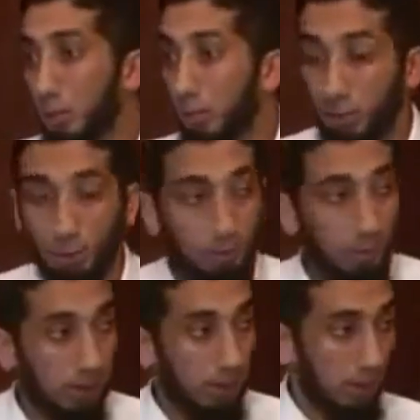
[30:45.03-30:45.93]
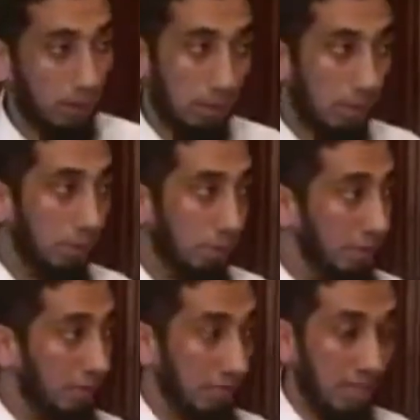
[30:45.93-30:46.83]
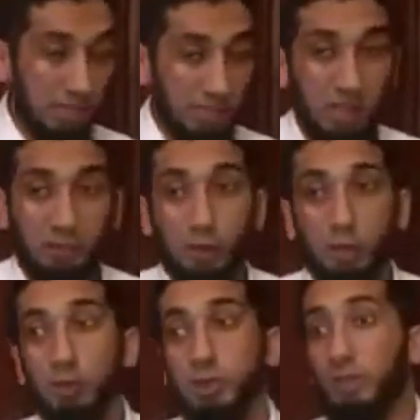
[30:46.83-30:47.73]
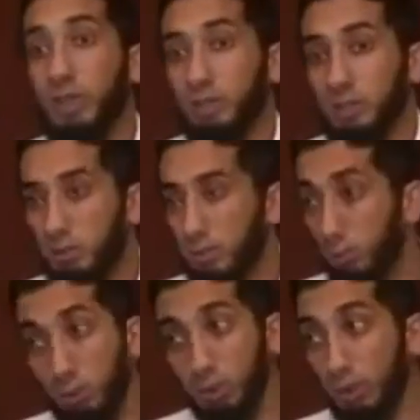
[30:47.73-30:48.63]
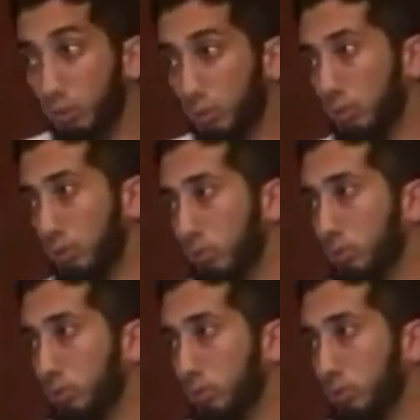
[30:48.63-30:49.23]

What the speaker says: You know, the communities in Texas have a huge advantage. We really do.